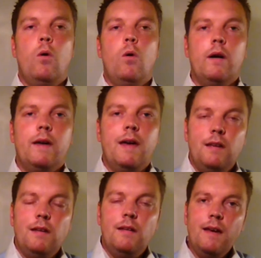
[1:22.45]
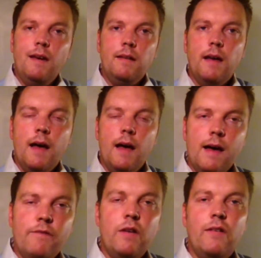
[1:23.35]
What kit do you need?
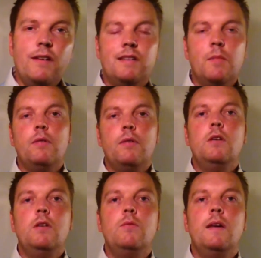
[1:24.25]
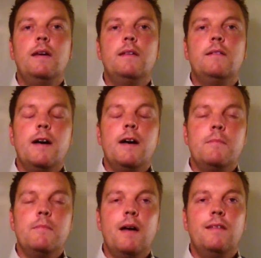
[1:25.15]
Very, very simple. You need
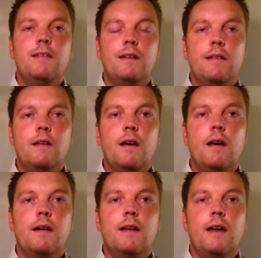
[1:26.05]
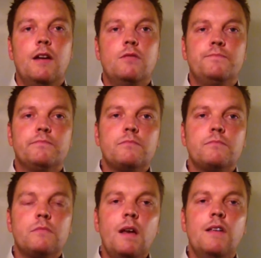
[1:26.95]
an internet connection,
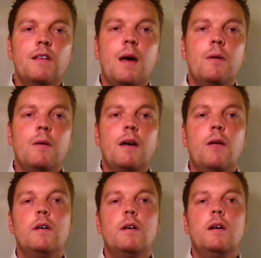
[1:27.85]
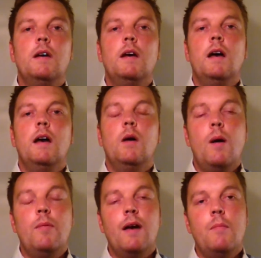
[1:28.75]
a Skype account, a
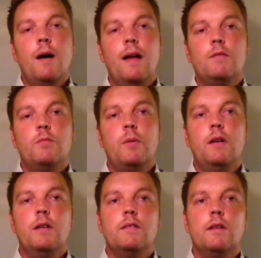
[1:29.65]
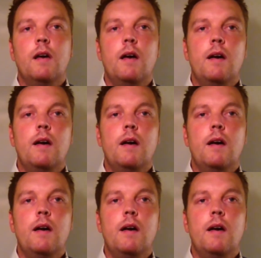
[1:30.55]
webcam and some speakers.